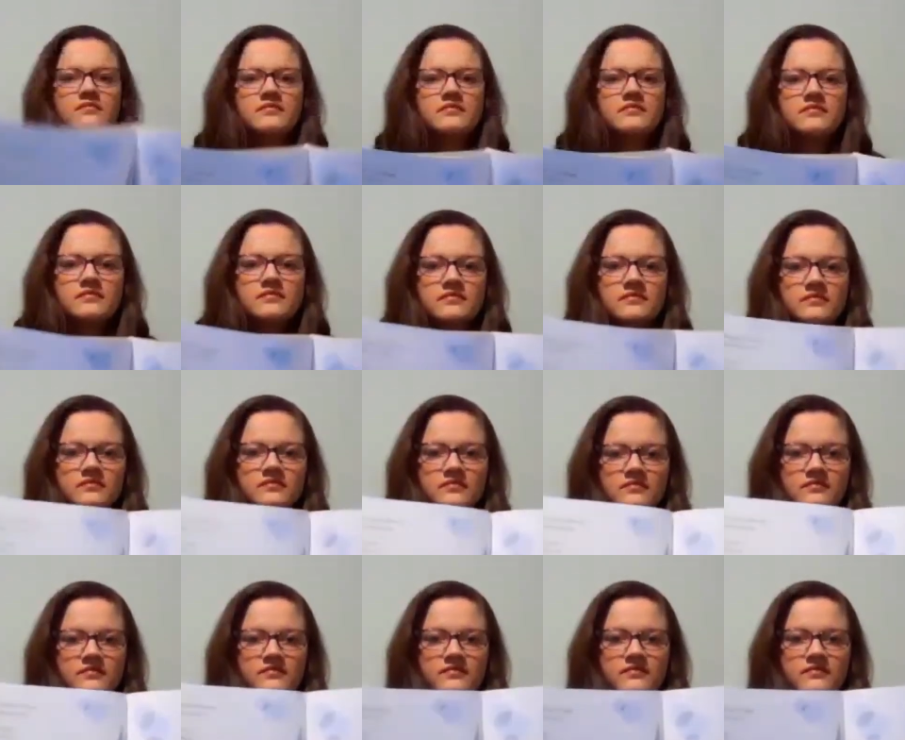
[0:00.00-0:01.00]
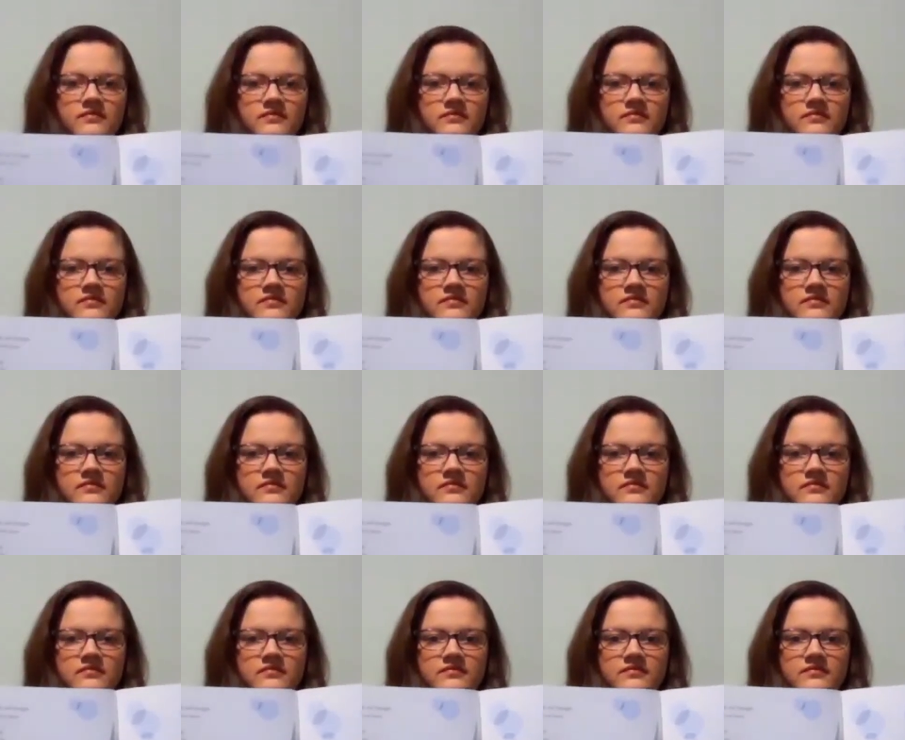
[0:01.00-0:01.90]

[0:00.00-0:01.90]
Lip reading: (silence)